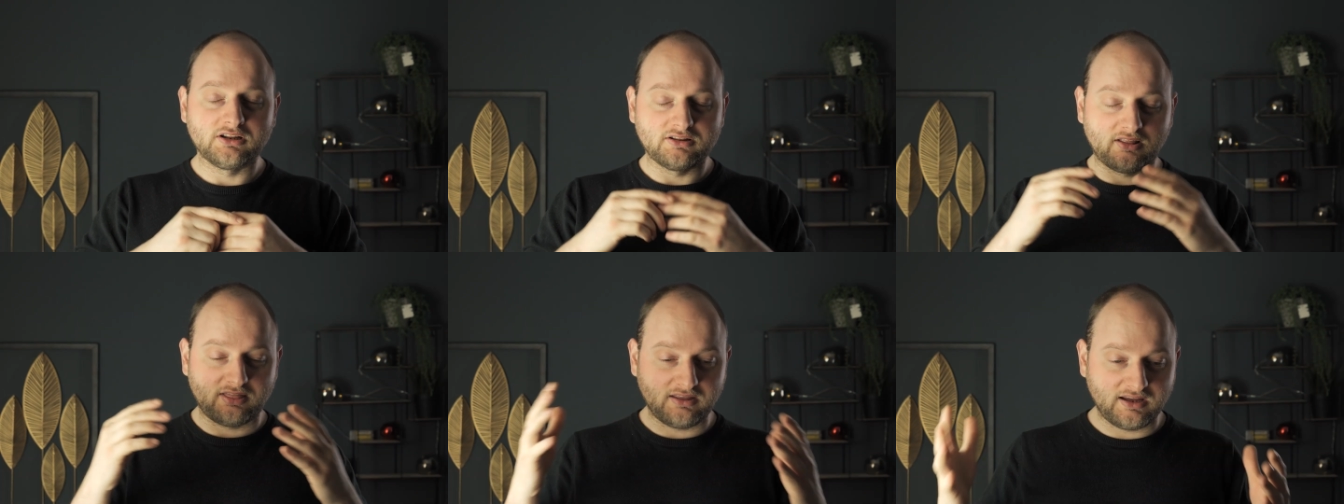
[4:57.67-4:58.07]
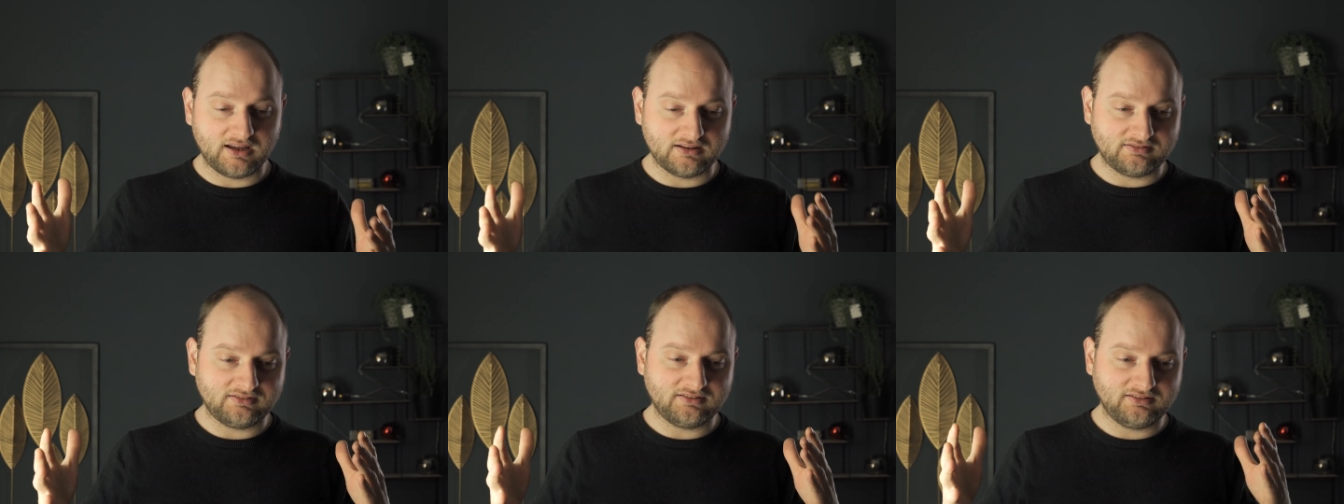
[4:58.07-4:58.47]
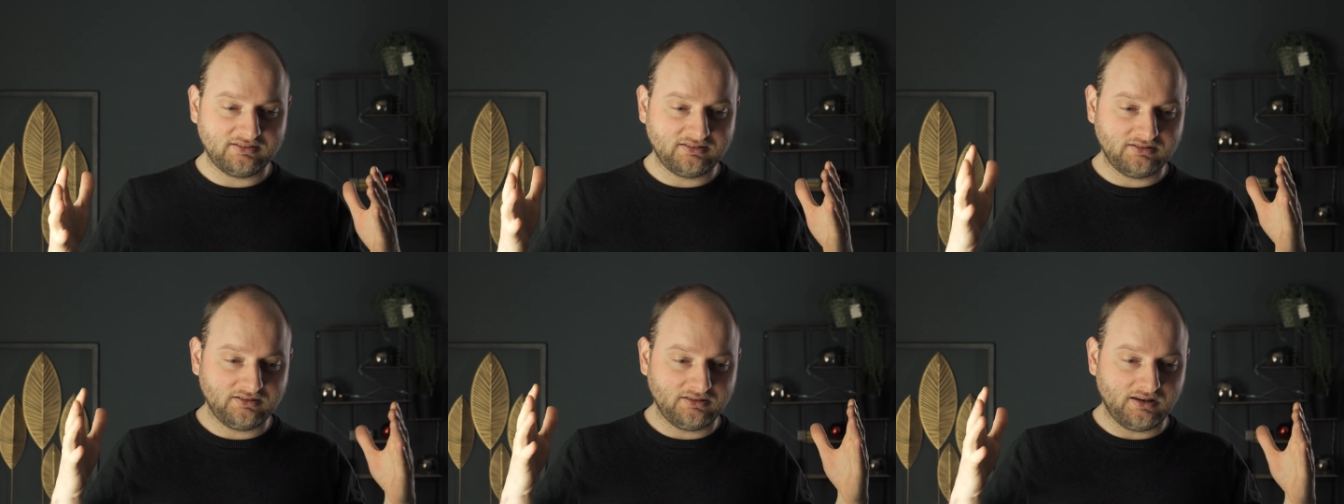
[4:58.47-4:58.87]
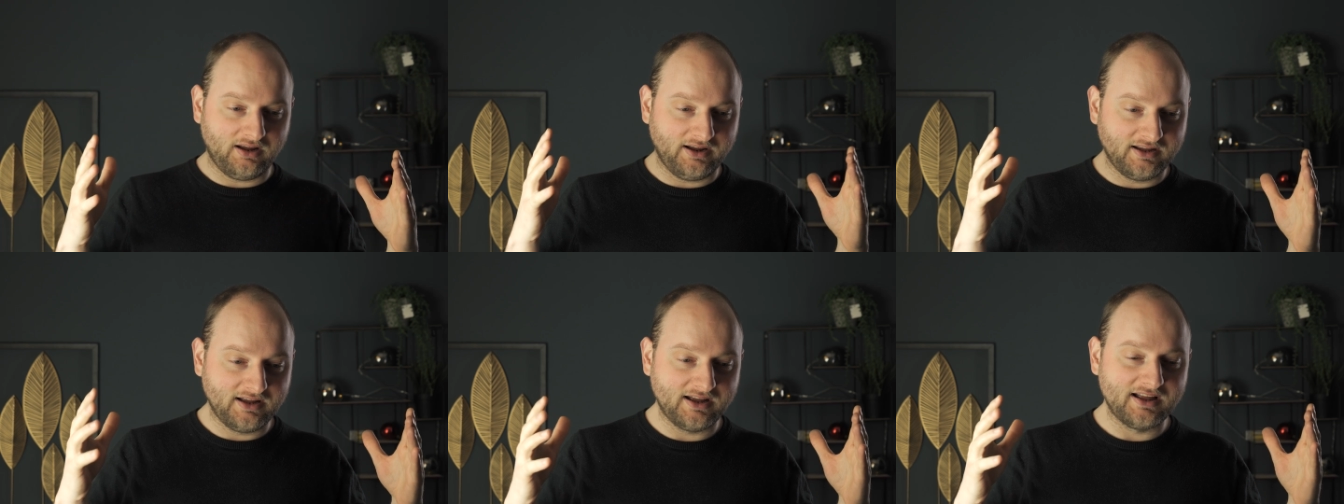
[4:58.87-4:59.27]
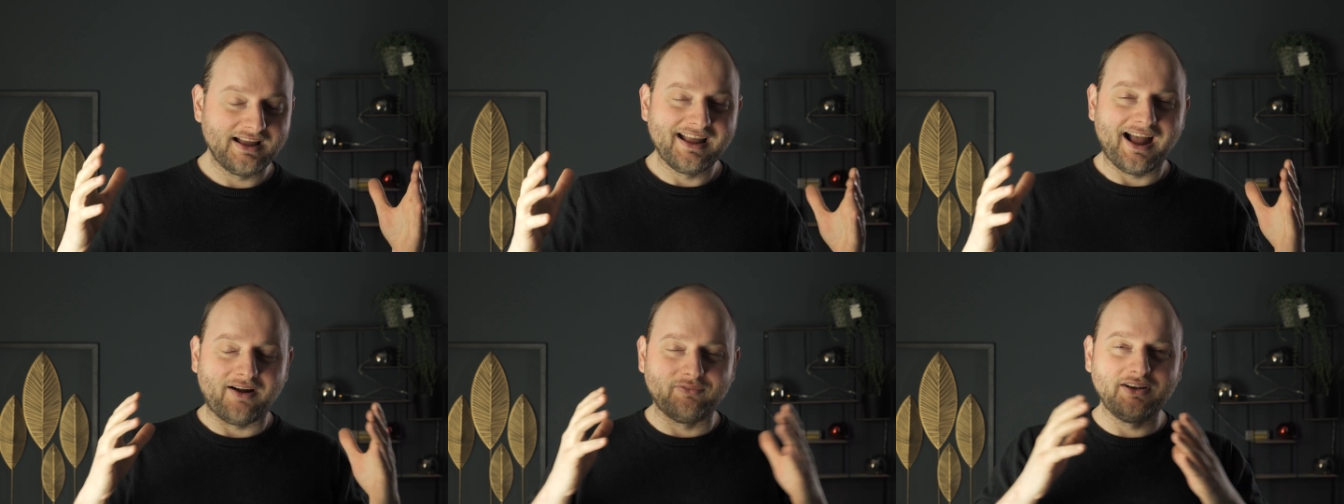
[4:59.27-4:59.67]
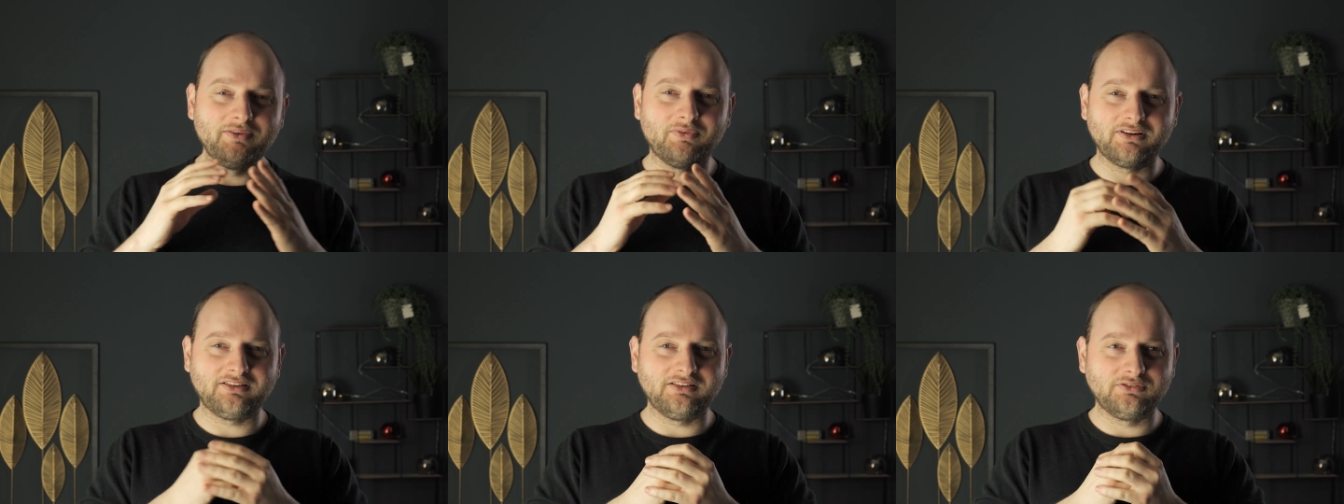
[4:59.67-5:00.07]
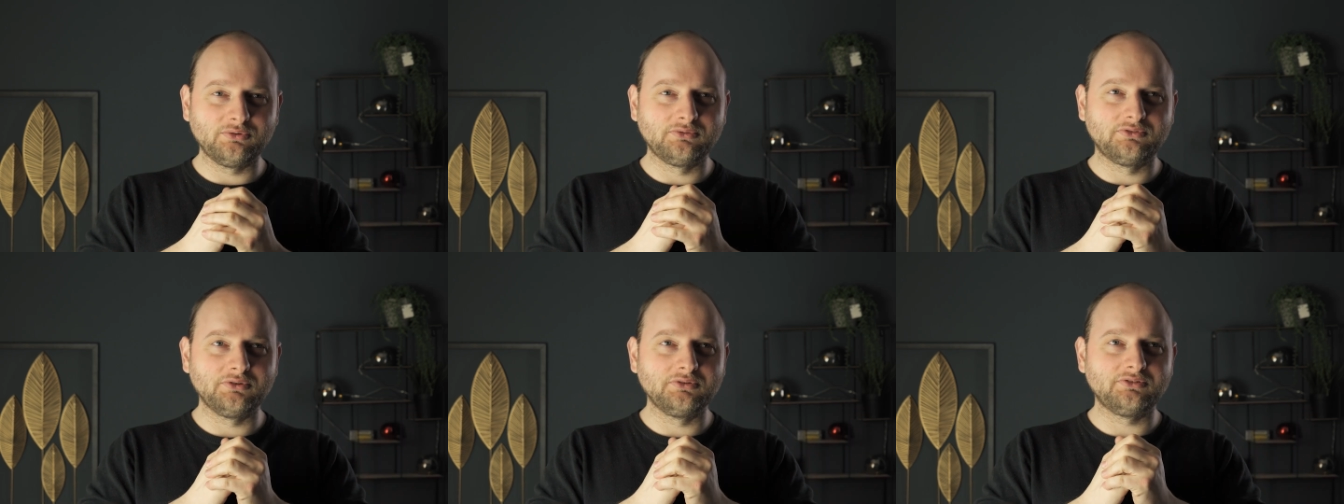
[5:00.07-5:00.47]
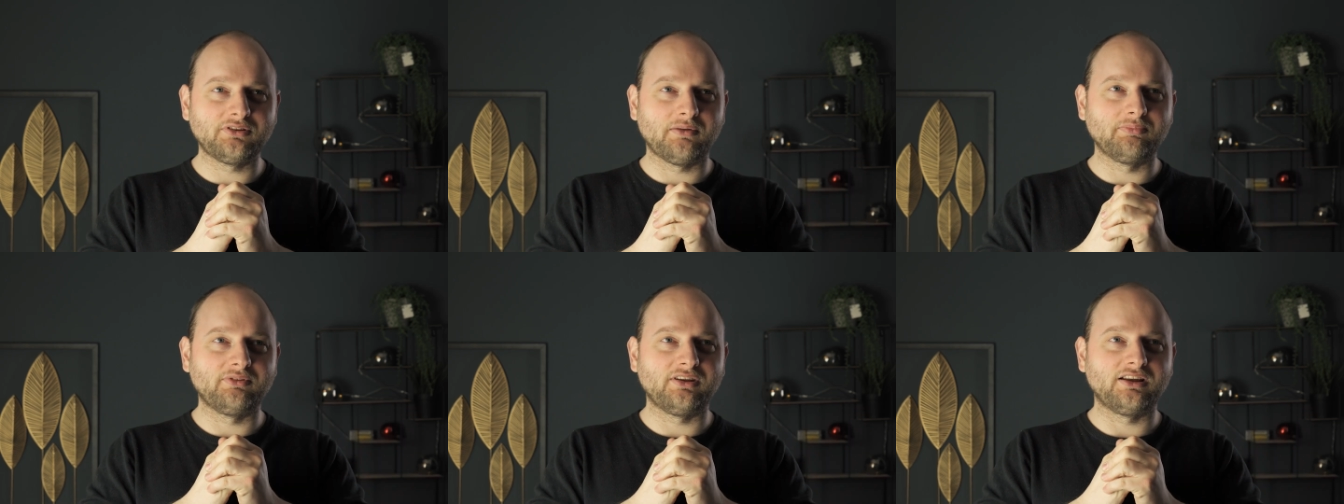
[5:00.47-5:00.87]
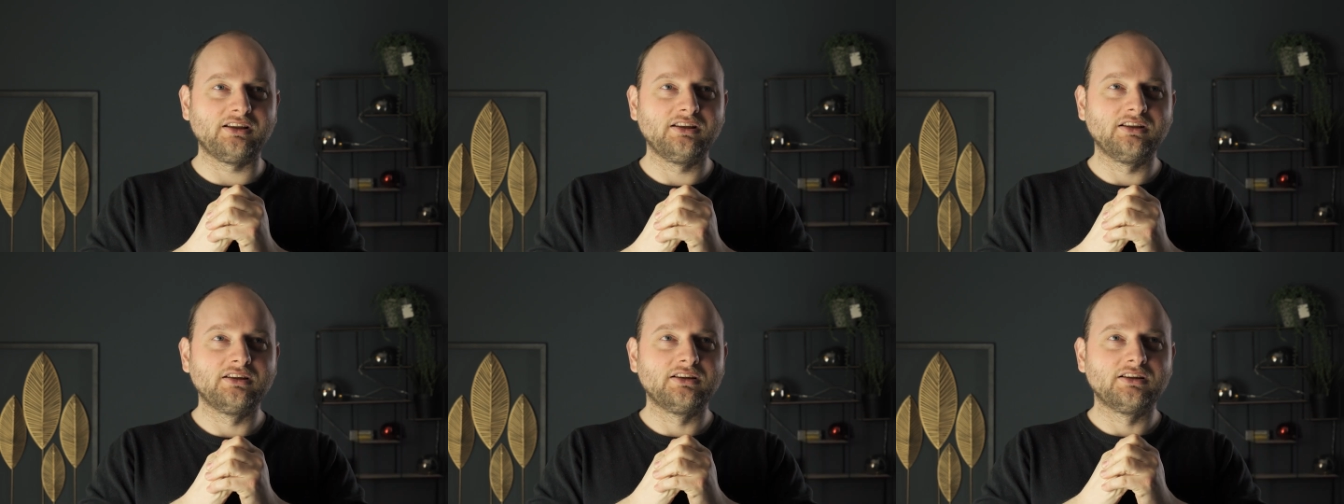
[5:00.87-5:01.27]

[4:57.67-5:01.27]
The thing is, I really wanted to do something